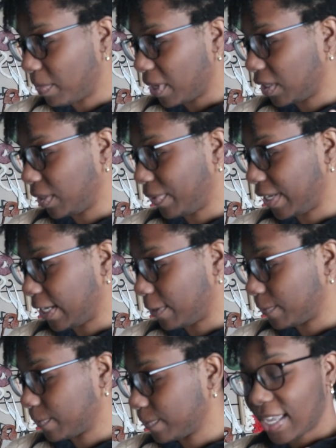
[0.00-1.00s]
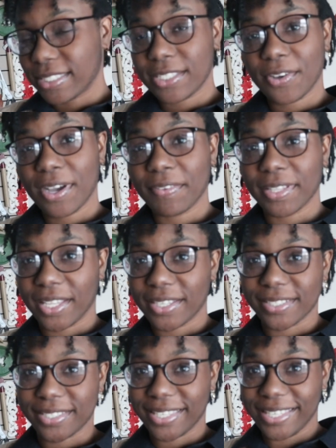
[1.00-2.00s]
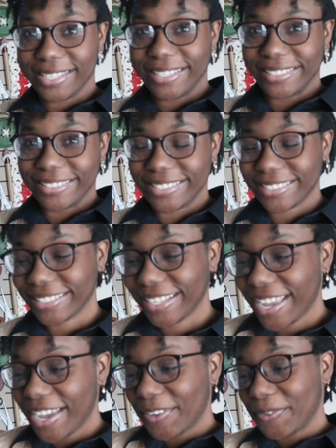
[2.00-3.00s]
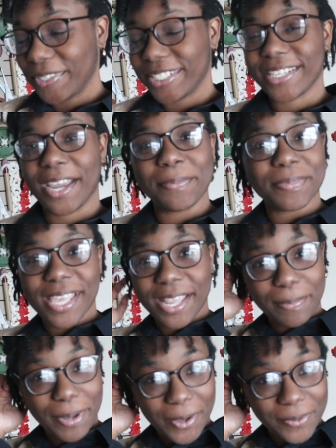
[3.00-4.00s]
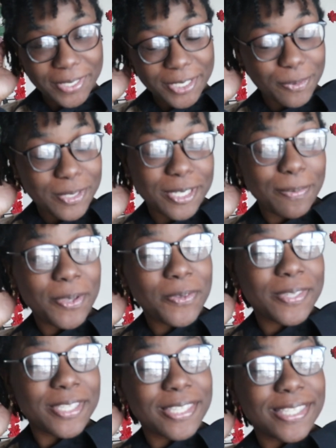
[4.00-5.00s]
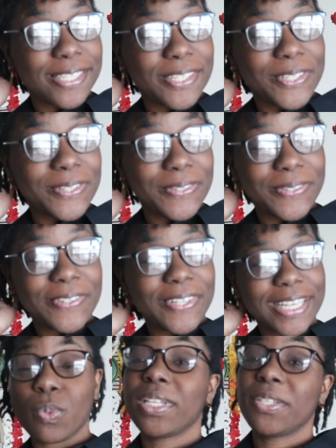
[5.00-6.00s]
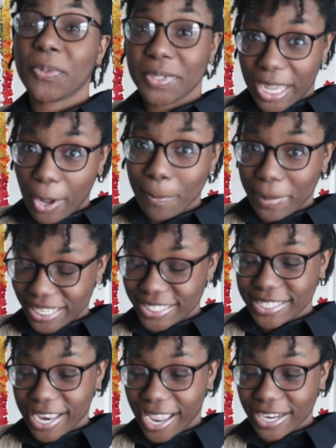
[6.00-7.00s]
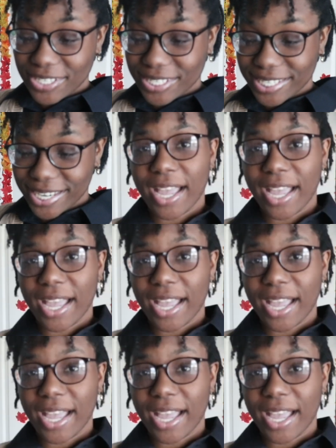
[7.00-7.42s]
barely ran out. I still have a lot of skeins, which I'm sad about. This was supposed to dwindle down my stash.